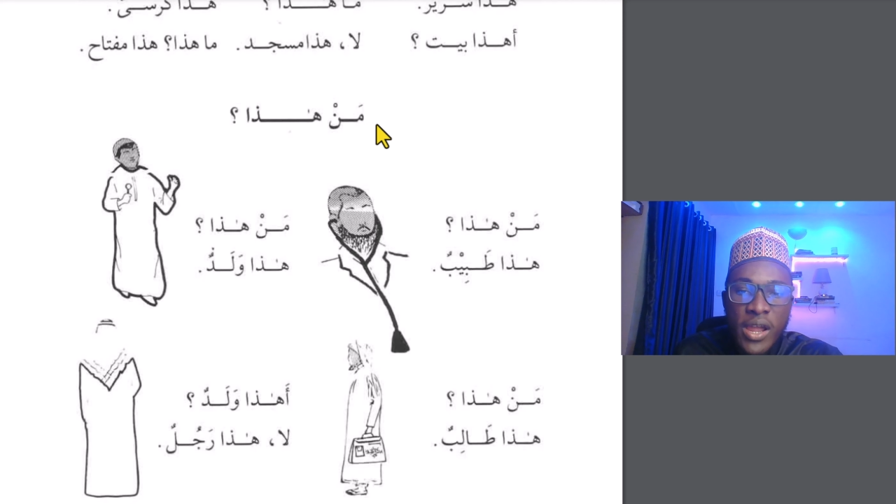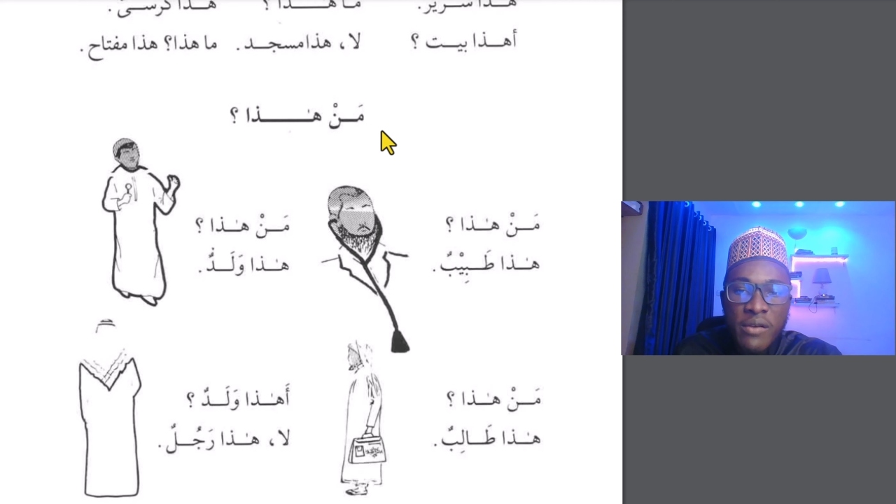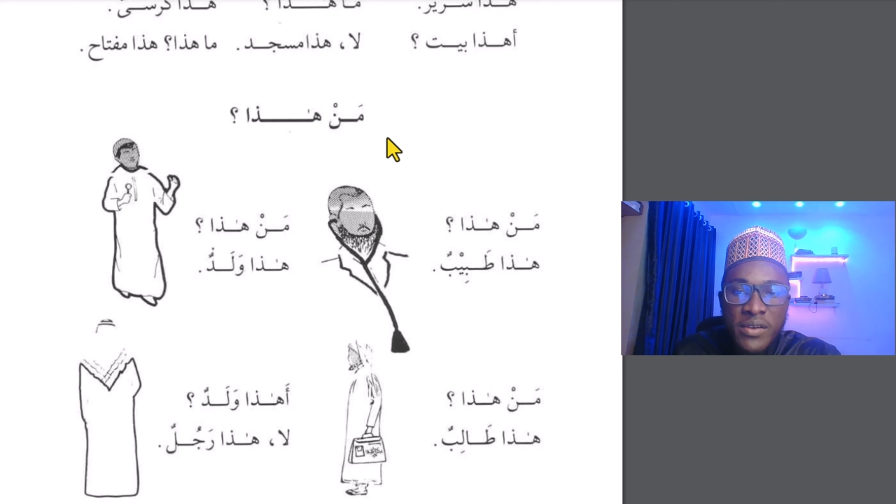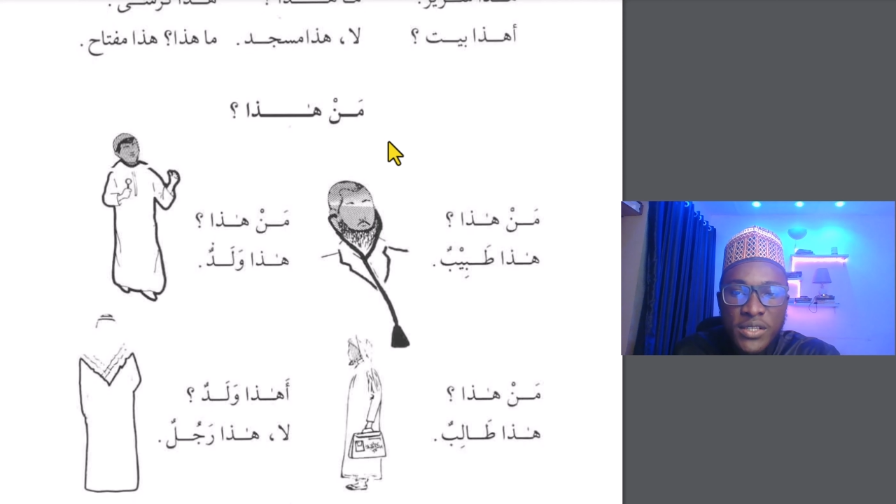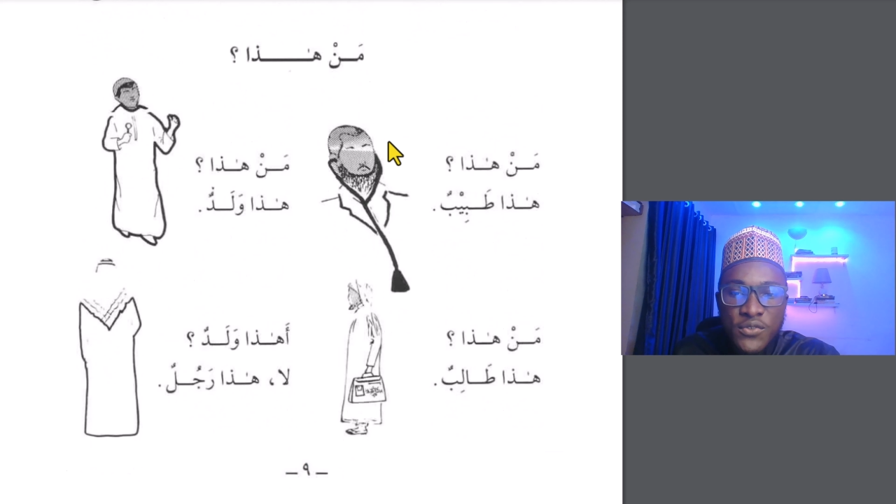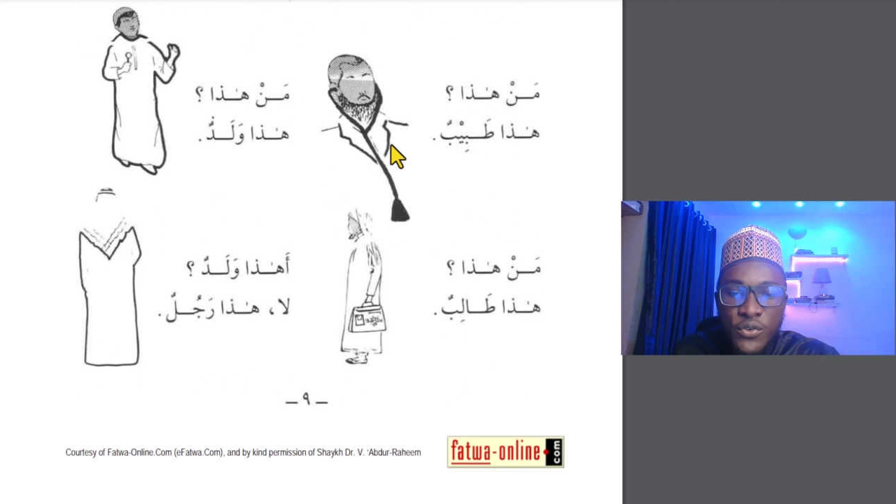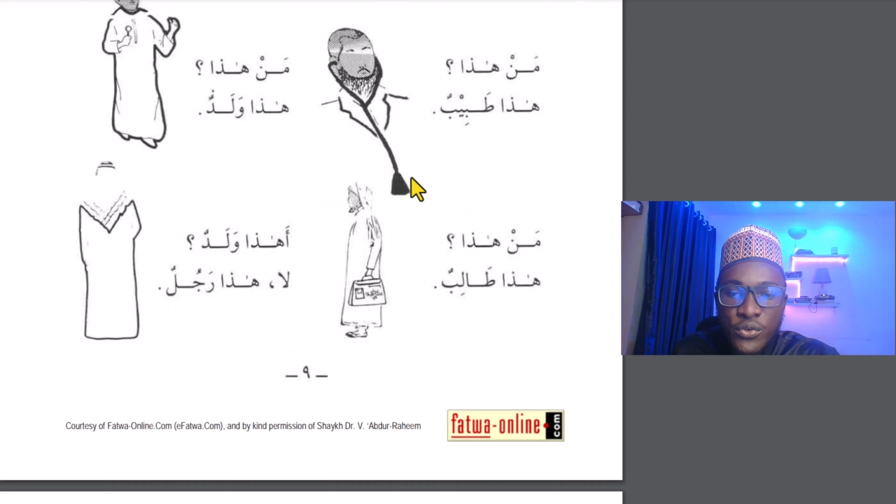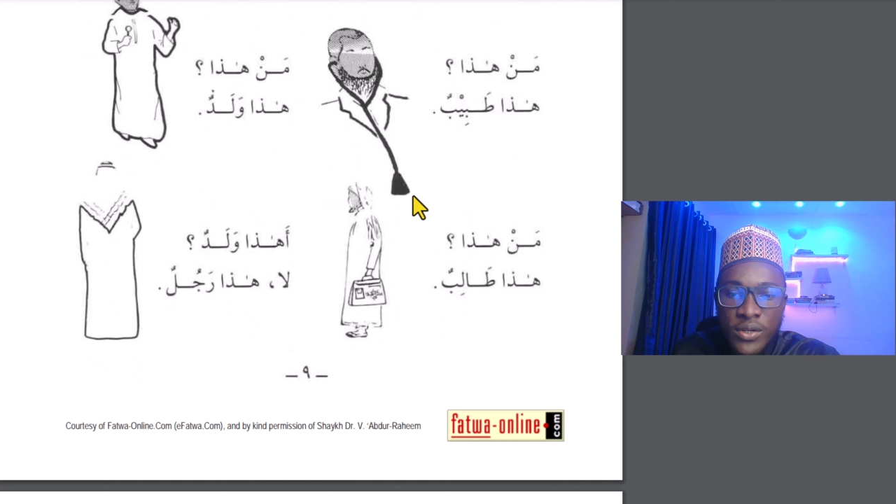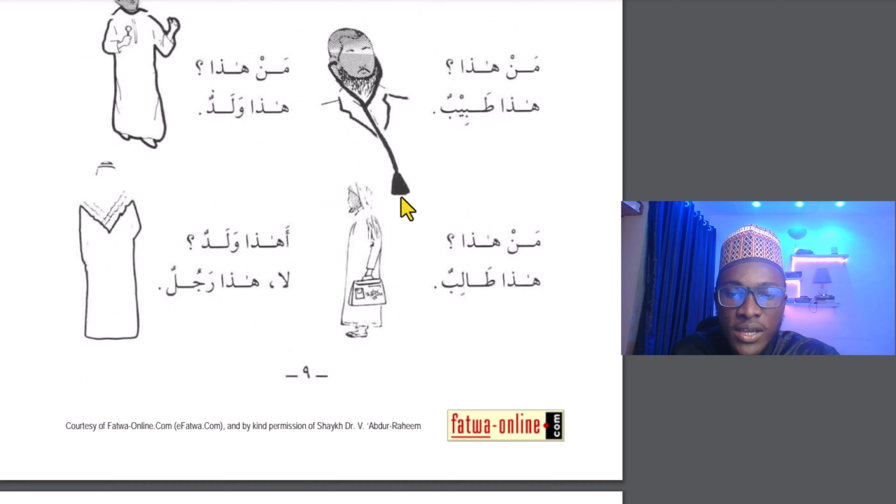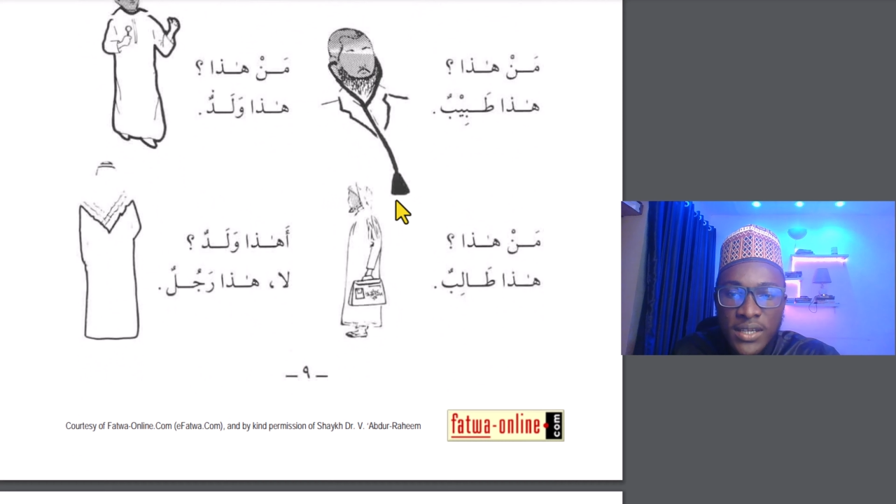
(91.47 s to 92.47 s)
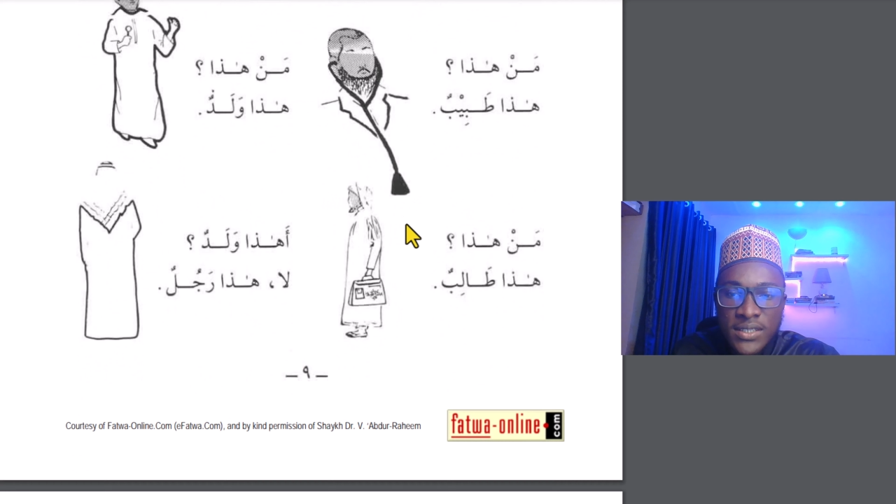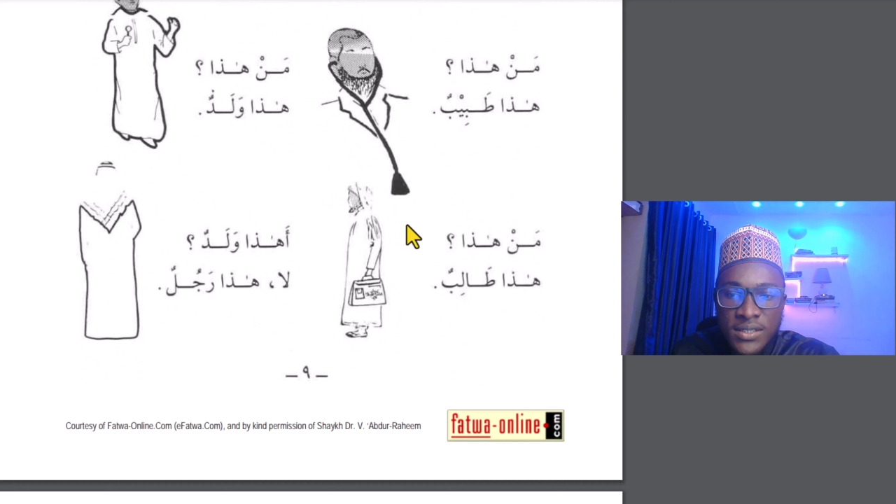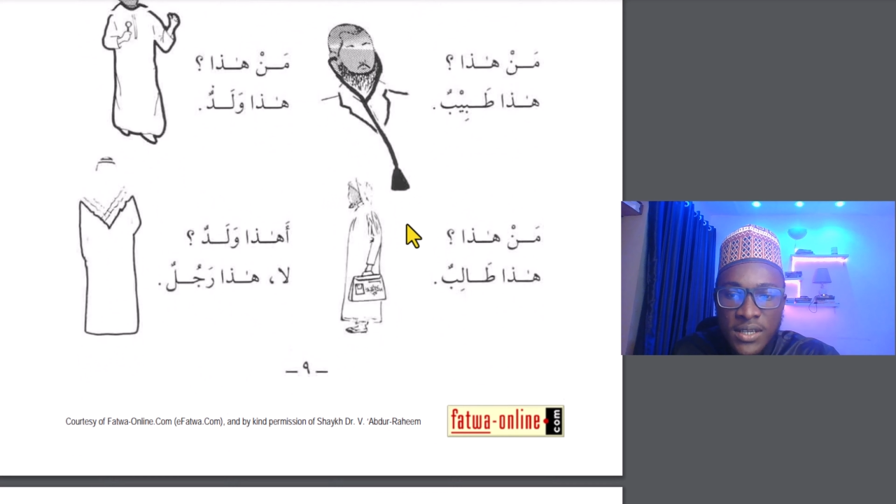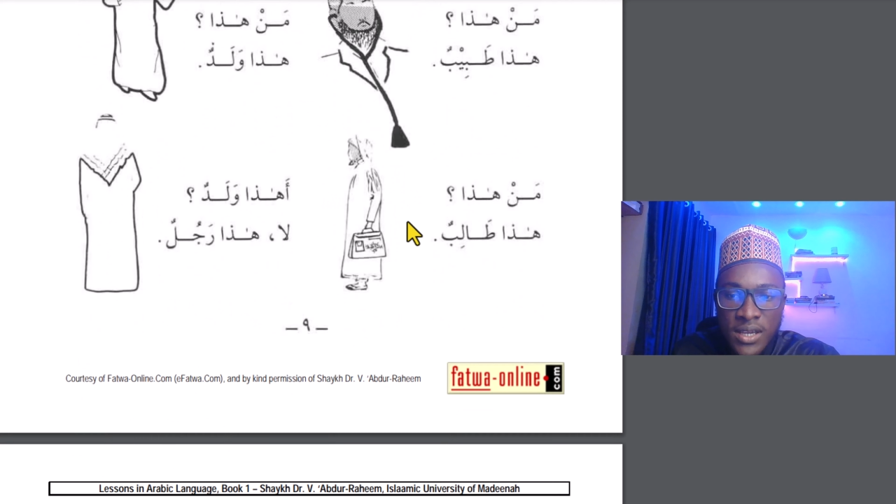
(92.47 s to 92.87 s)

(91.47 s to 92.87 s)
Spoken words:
read it for you guys